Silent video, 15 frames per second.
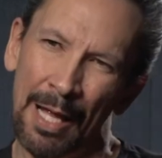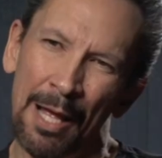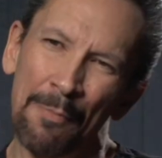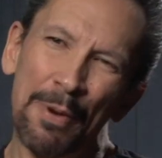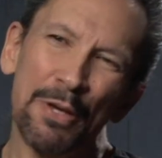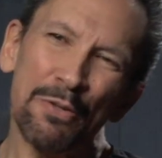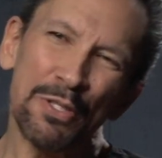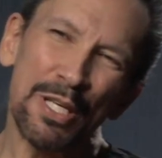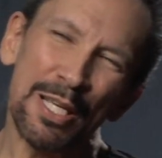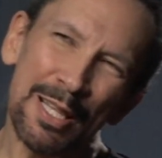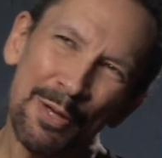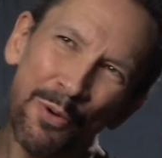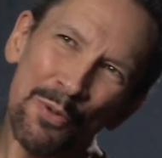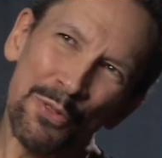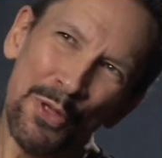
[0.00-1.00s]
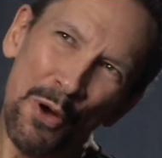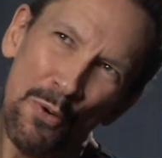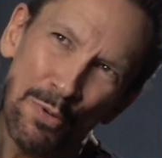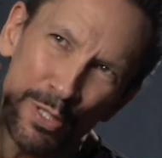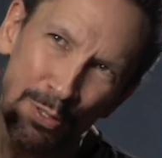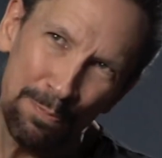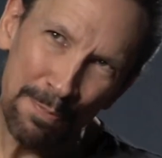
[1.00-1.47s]
And but you see, th
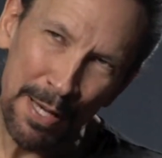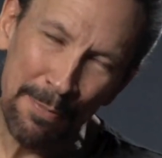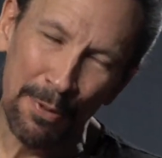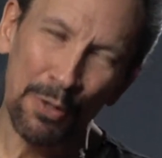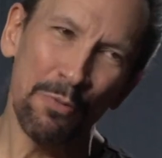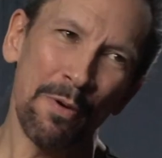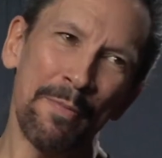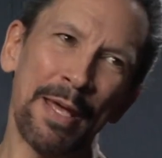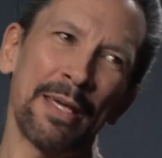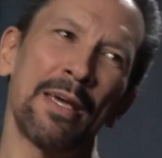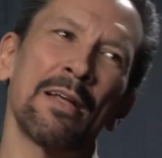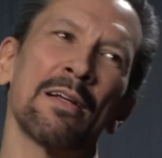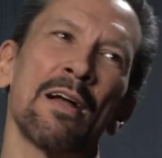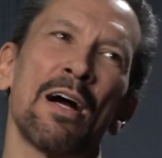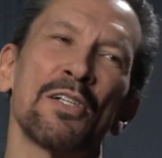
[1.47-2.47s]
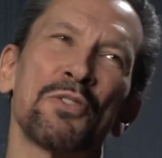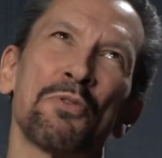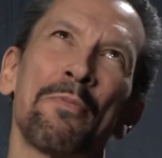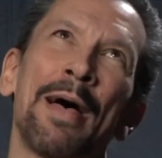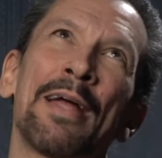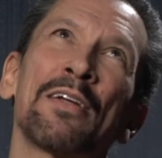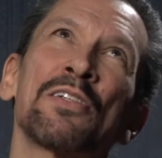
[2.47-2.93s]
those people who were making large
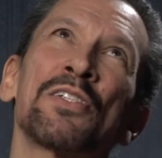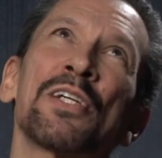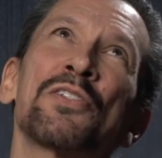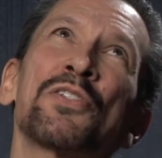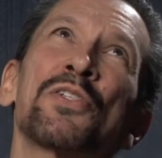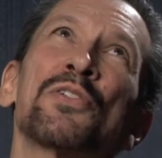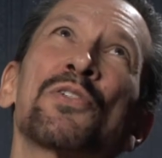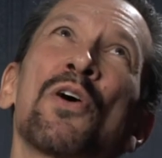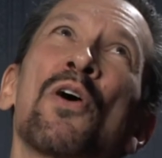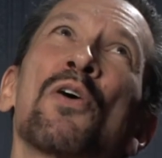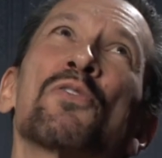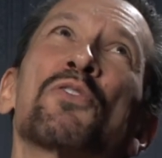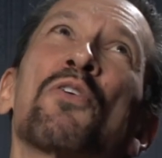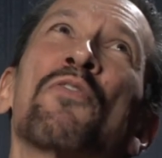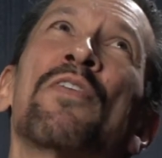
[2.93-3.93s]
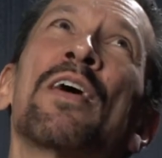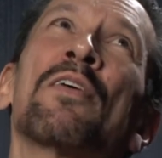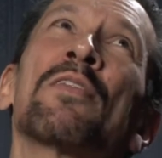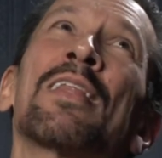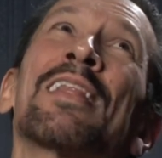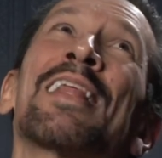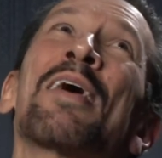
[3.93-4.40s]
romantic gestures also
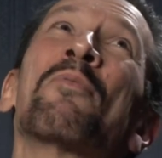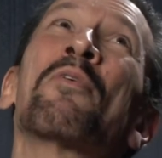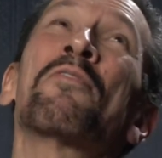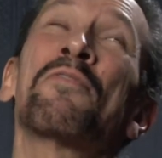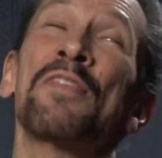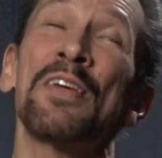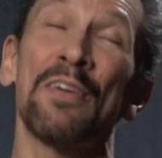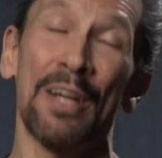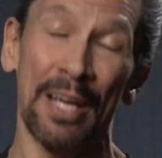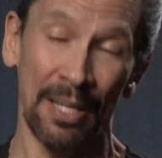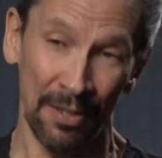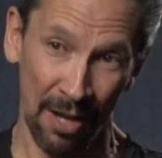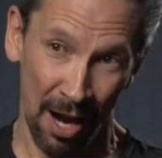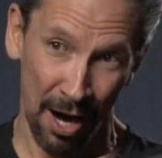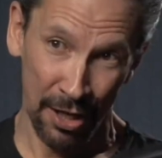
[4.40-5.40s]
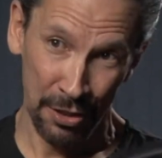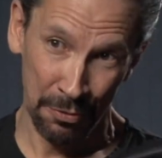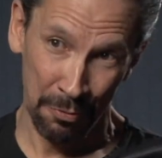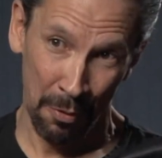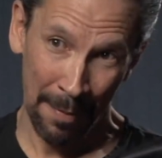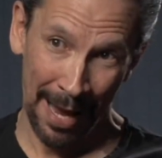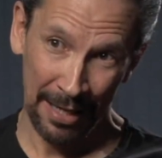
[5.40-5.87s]
felt that they were feeling
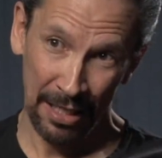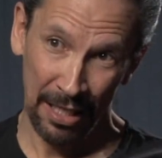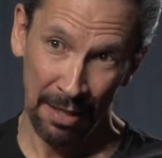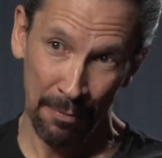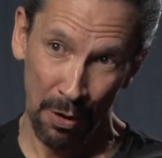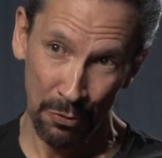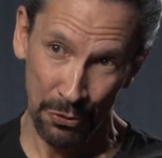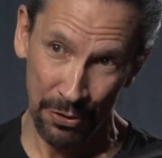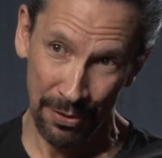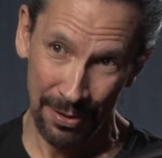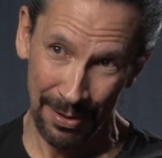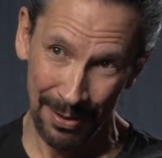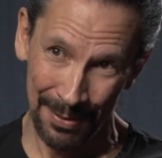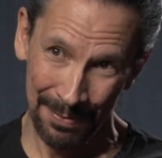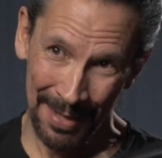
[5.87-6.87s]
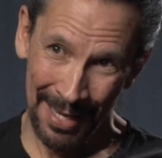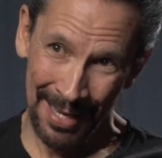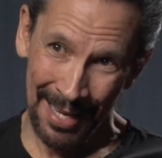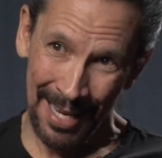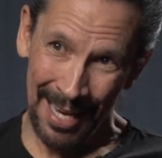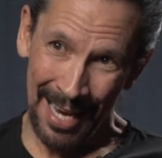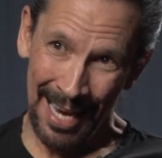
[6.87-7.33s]
large romantic emotions.
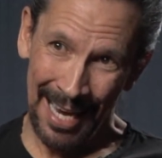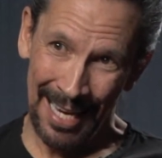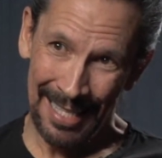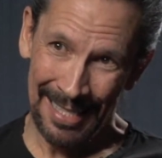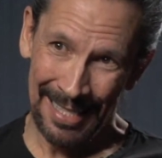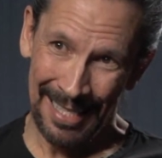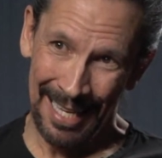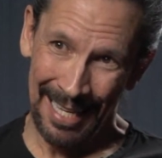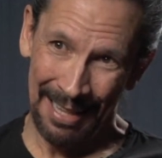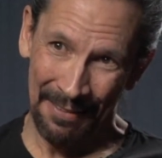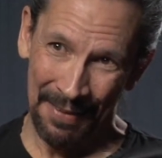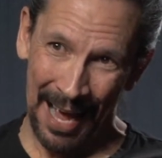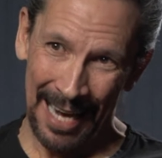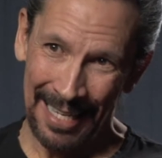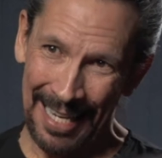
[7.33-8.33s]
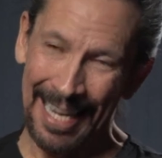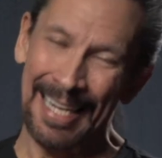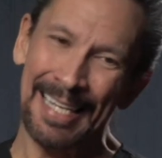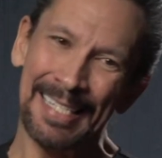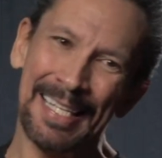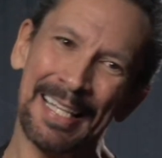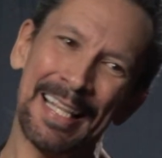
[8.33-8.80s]
It's, the fact
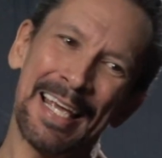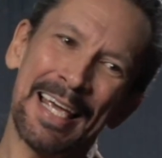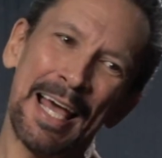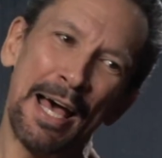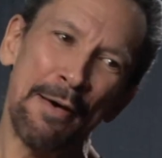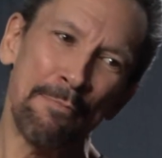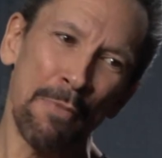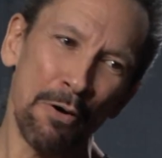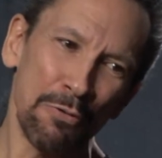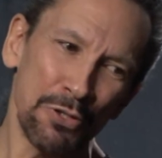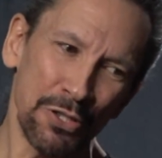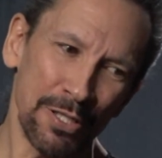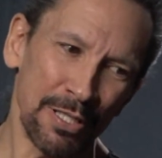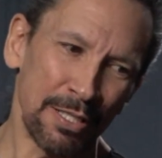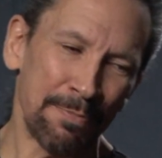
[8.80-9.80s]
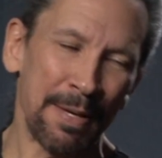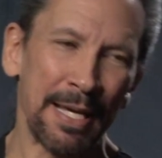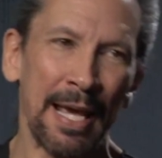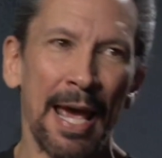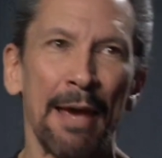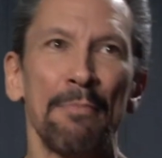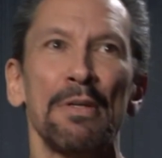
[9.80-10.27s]
is, the emotions
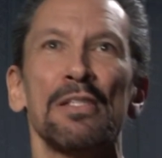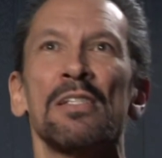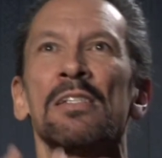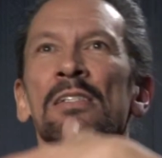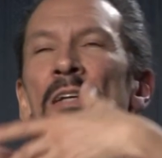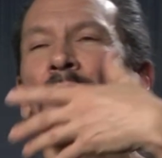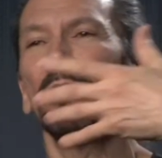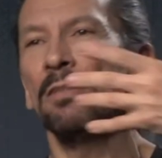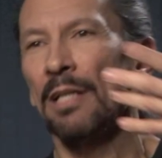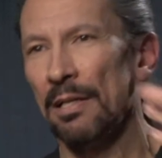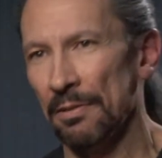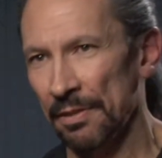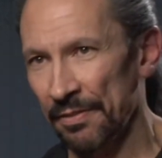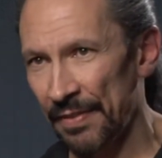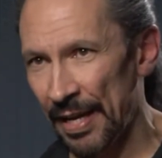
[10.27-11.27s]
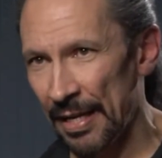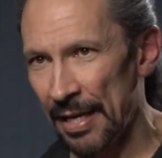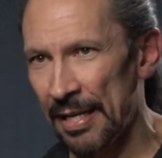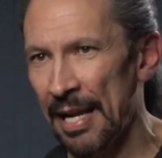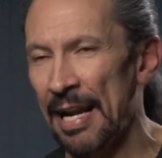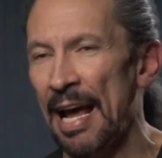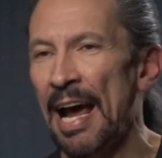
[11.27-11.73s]
became so
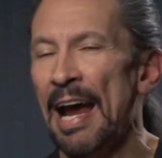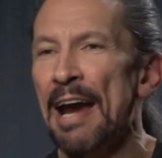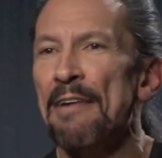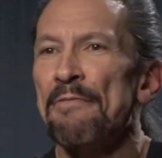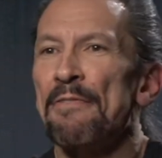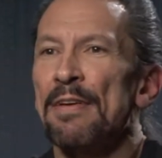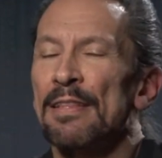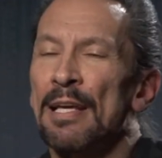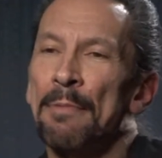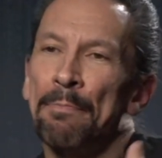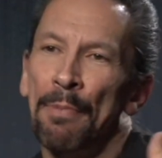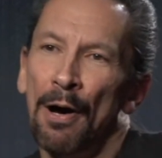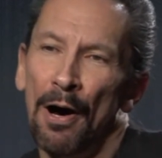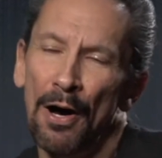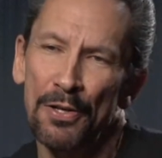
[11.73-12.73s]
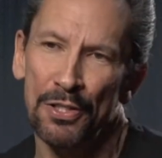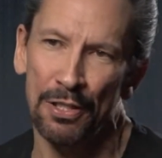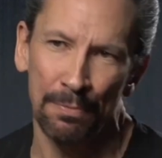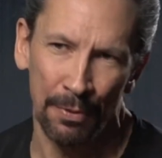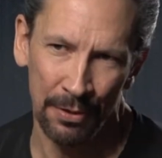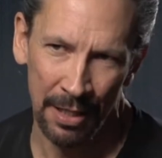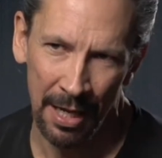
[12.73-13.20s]
cultivated and everything
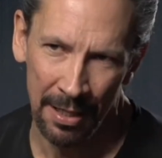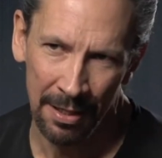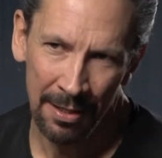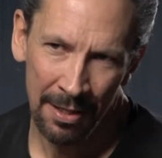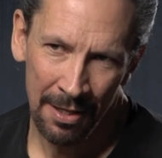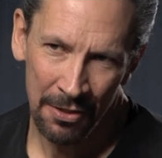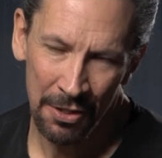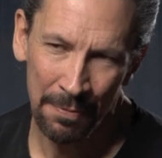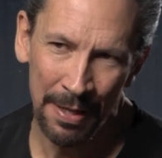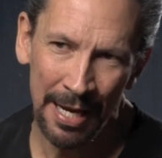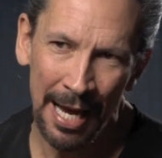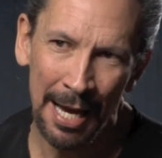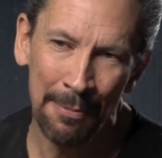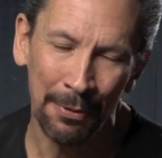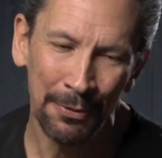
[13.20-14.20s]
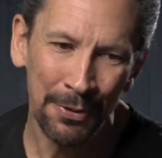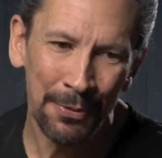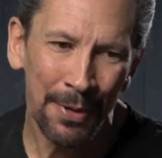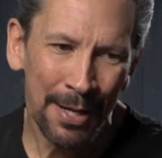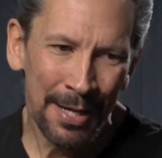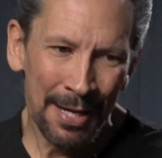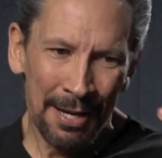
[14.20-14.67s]
possible done to be able
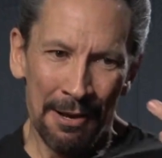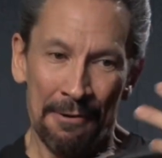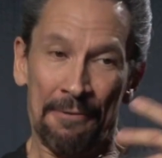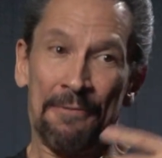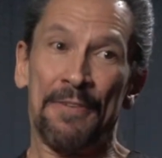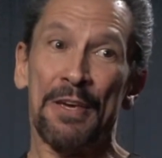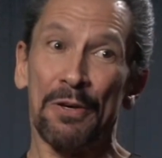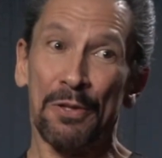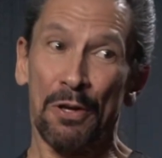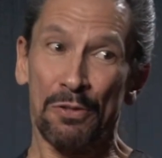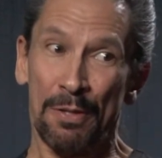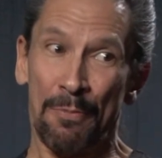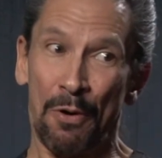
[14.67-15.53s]
to feel those